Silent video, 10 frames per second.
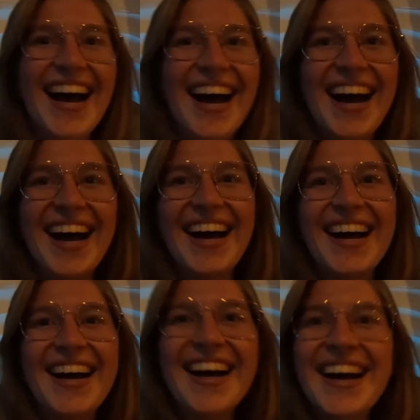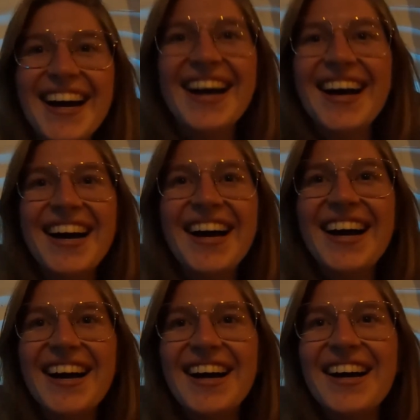Your thoughts on uh, Montreal
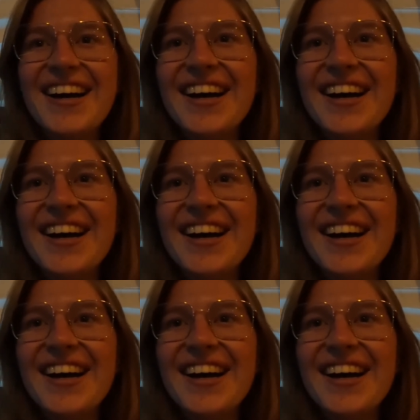so far?